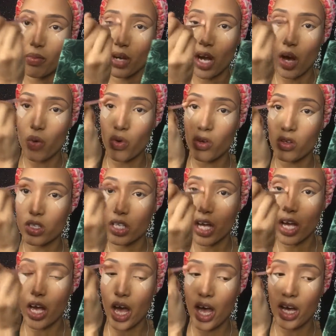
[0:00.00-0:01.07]
but I will
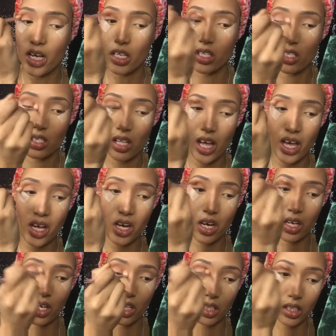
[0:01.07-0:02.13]
say it has
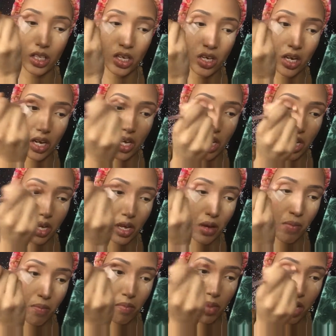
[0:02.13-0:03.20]
like glitter in
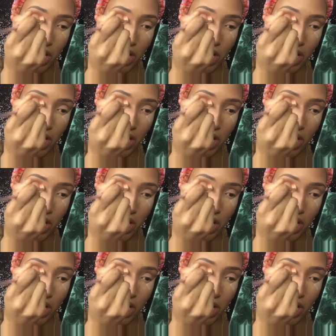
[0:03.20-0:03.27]
it.